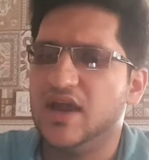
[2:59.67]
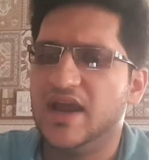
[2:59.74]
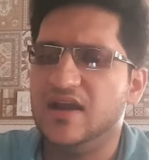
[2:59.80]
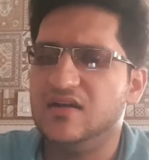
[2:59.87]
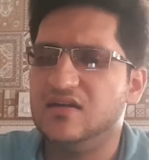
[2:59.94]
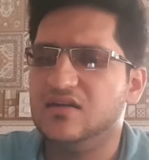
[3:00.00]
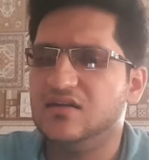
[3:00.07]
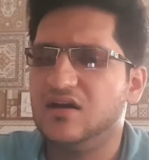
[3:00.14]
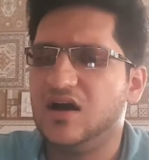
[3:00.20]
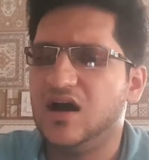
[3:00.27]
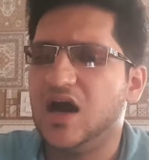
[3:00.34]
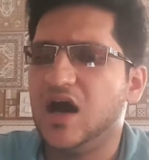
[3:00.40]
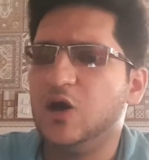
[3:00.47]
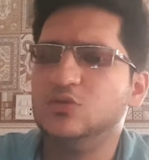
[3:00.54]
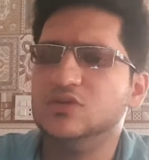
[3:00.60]
and
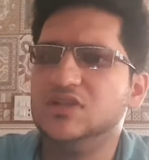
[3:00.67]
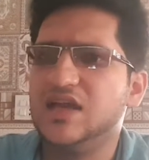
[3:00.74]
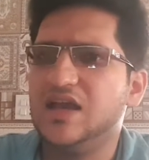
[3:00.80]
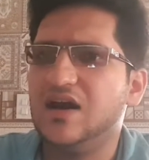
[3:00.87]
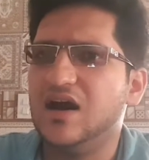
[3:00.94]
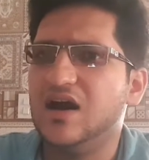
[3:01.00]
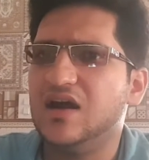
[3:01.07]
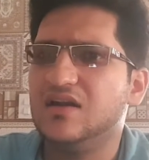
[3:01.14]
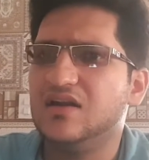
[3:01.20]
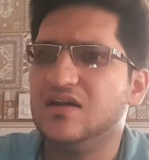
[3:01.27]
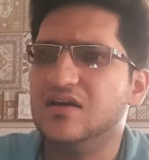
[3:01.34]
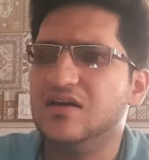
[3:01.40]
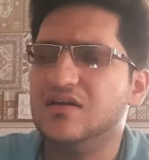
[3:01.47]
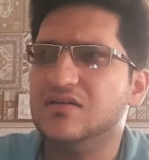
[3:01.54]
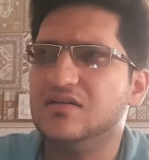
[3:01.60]
how they are
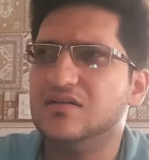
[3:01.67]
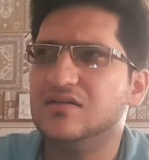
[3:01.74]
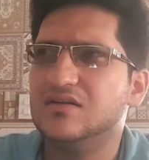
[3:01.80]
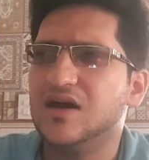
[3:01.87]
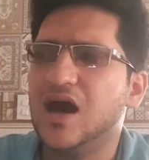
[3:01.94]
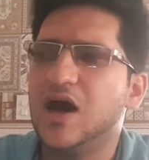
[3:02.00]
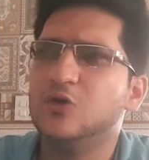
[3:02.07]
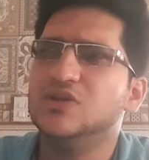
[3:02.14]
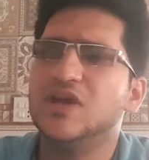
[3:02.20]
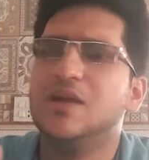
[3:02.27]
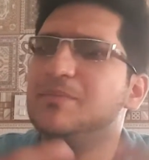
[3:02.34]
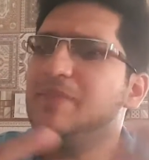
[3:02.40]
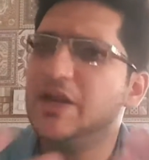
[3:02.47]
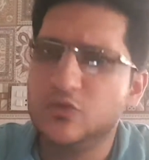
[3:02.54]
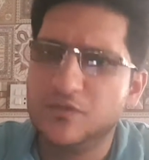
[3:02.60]

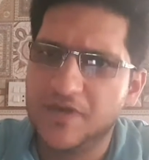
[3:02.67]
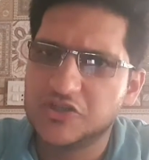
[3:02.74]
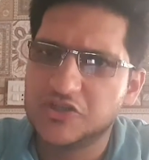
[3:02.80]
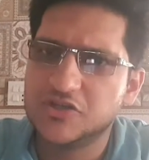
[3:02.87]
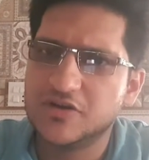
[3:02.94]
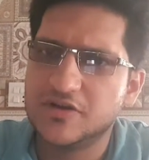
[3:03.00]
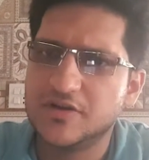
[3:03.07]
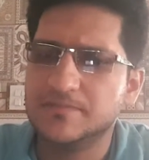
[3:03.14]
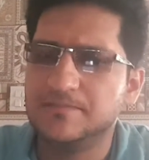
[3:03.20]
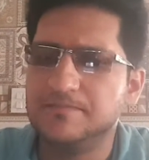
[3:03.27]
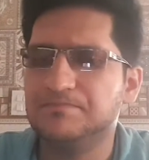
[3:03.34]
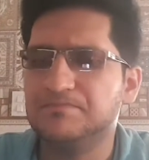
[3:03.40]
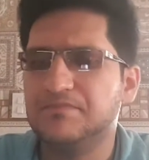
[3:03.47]
manufactured,